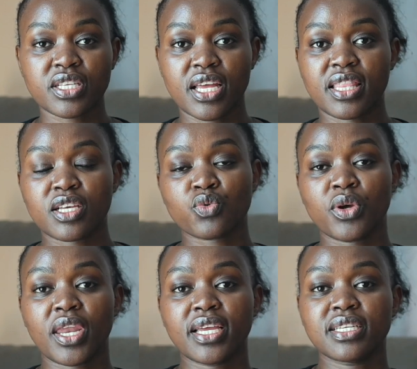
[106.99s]
And that's
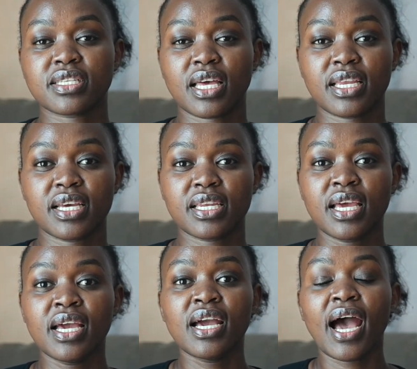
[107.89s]
when I decided
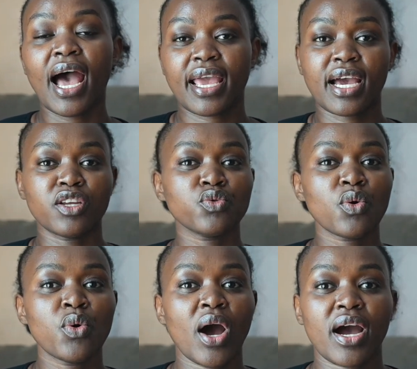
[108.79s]
I can
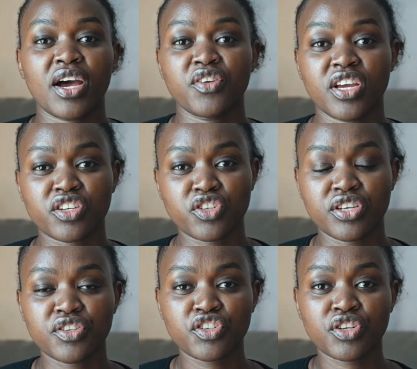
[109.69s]
do a career
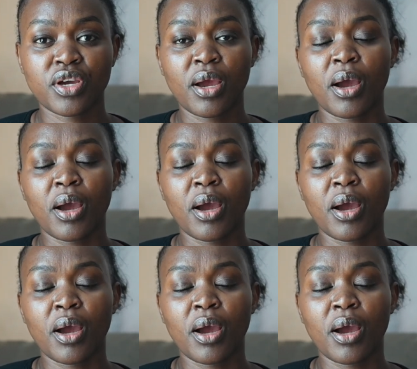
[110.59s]
change.